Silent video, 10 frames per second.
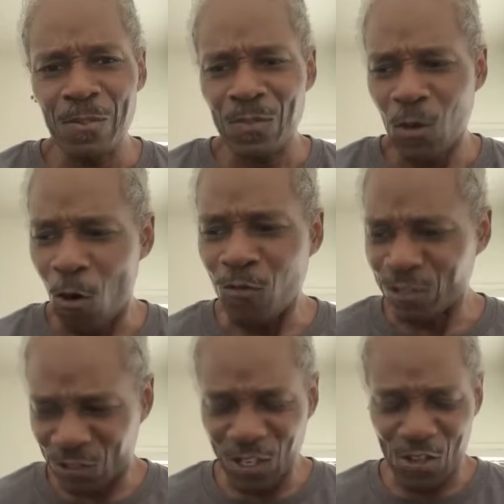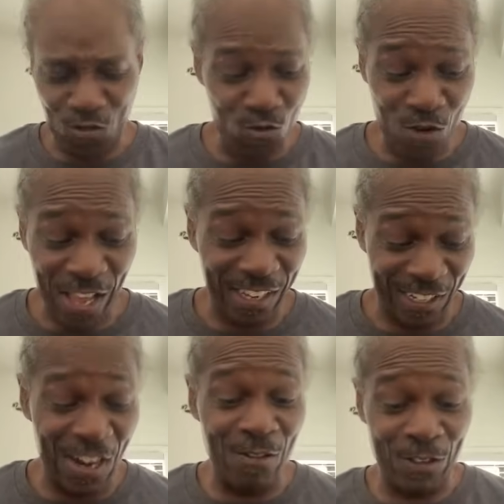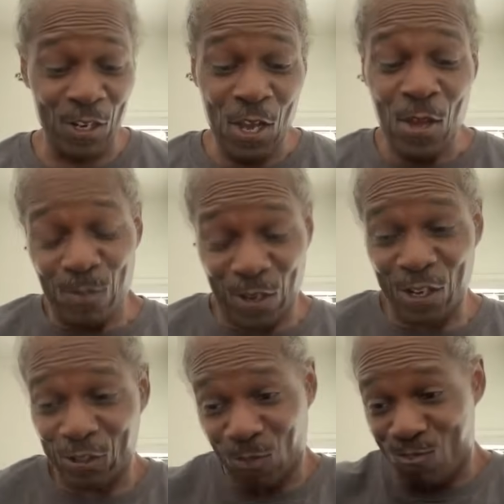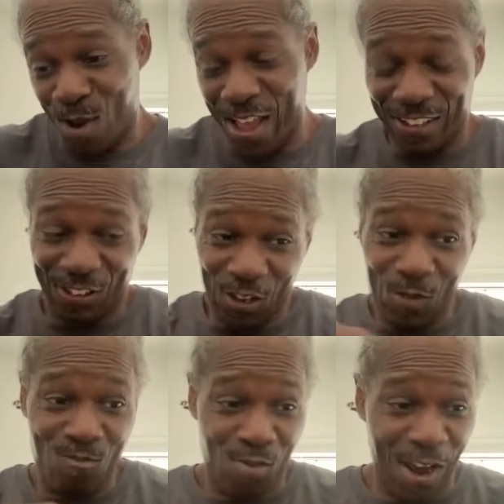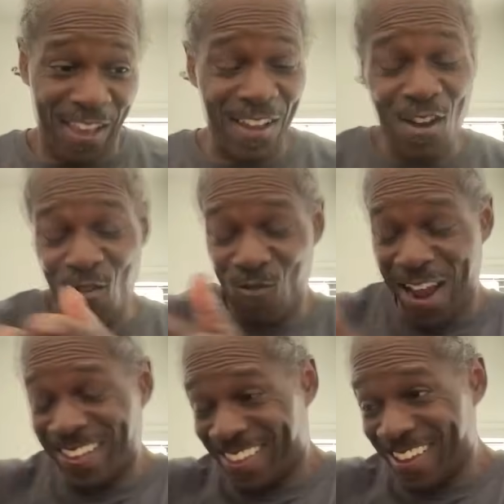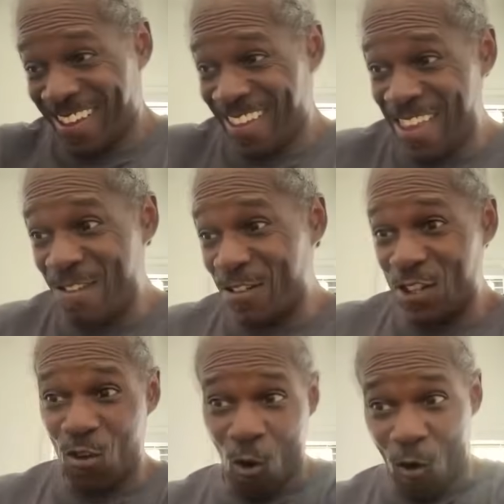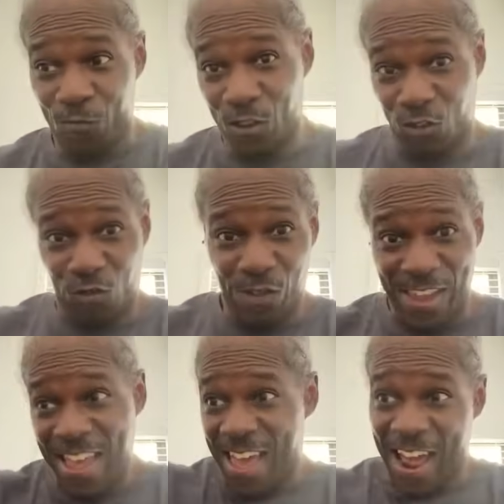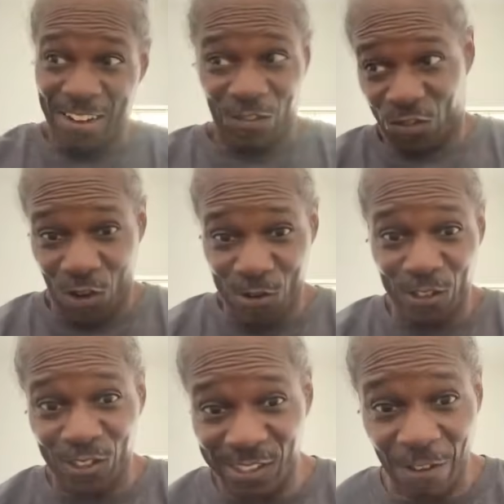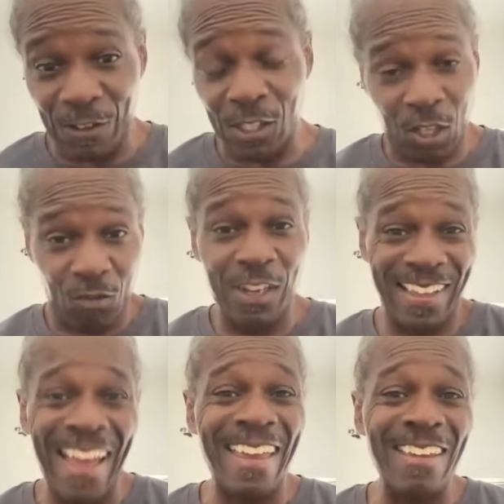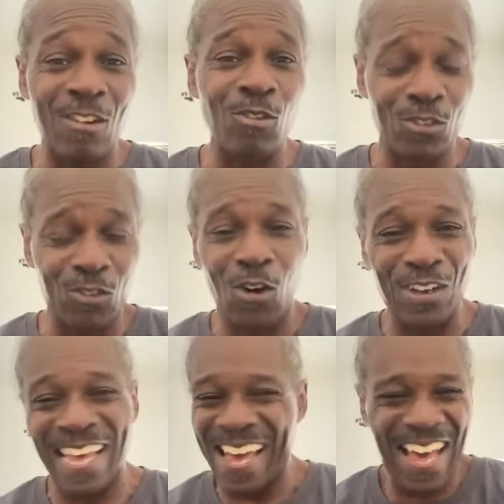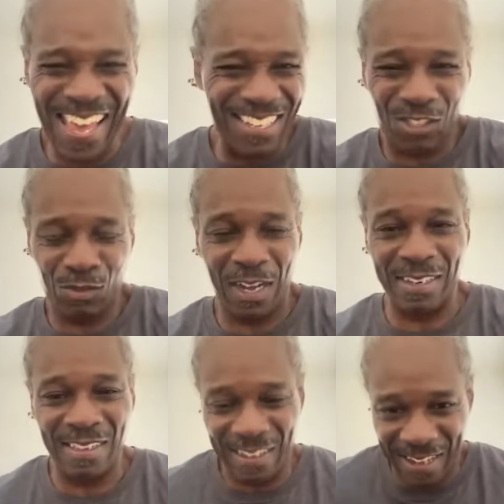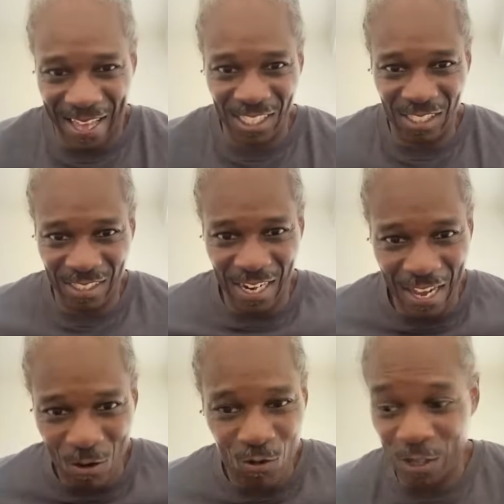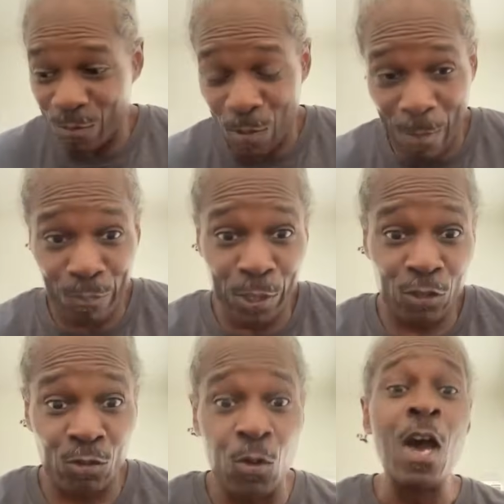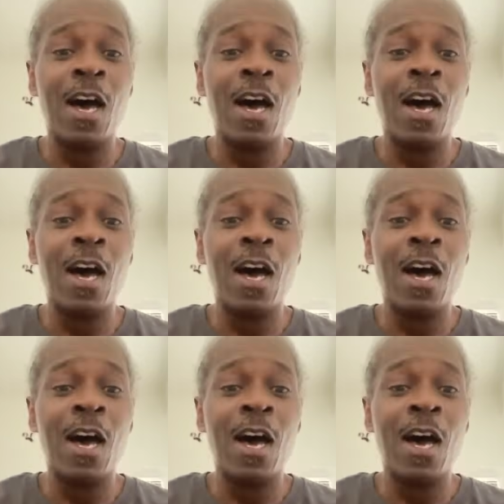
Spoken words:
All of a sudden, you ain't covered because the branch didn't break right there evenly off the tree at a 37-degree angle and all that. I ain't trying to hear that shit. I go get my pistol.